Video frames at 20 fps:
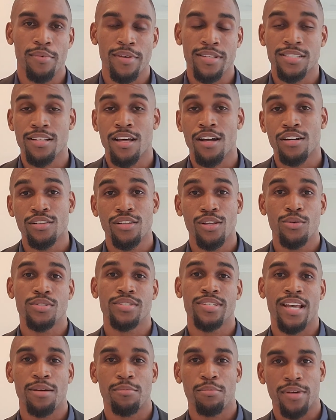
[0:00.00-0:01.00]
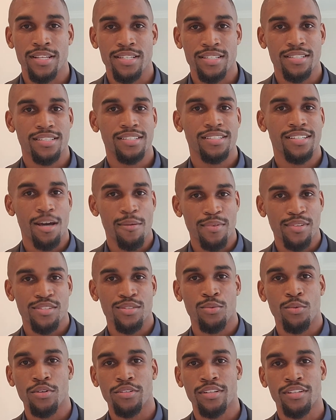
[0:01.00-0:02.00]
It's not closed yet, but it's coming
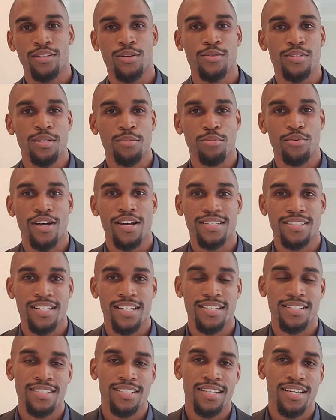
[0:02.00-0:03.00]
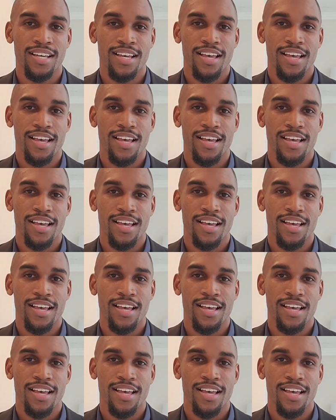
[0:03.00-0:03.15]
toward the closing process.